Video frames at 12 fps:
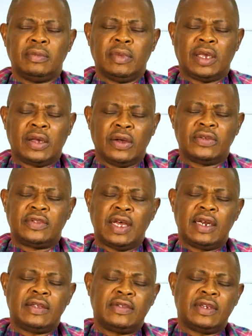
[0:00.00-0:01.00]
because
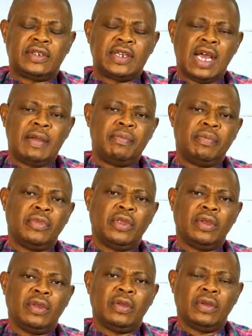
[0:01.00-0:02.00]
that is the time
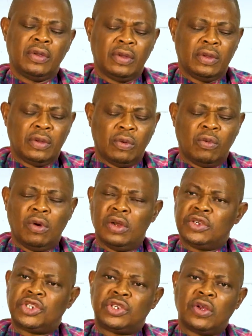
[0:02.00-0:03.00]

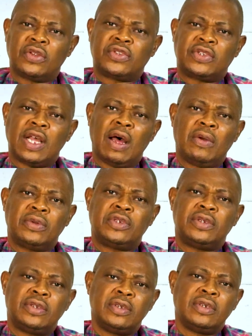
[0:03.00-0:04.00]
one shuts out
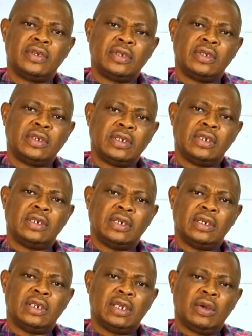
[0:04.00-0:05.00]

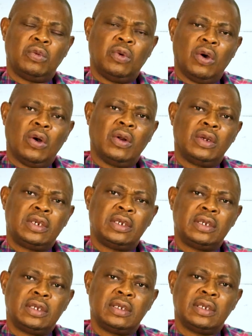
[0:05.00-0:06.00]
the world
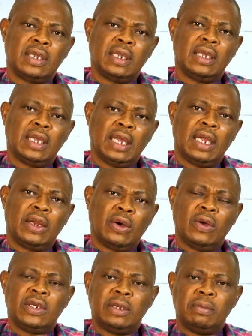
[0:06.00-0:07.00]
and
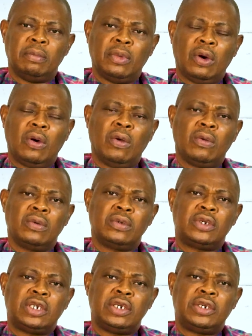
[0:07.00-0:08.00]
all the
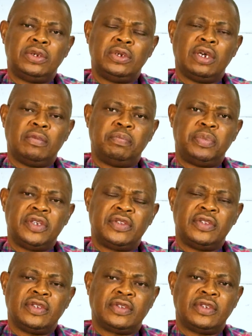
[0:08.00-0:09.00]
multitude of
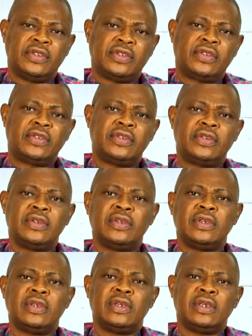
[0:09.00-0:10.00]
businesses
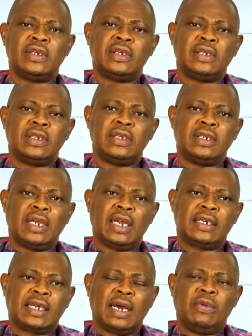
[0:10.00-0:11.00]

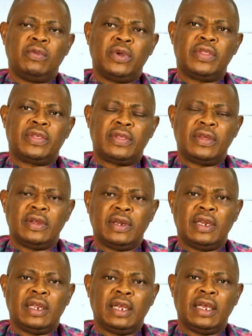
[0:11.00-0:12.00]
that come with
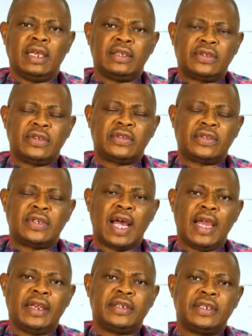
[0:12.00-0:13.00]
the
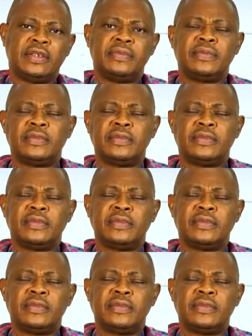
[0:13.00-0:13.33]
society.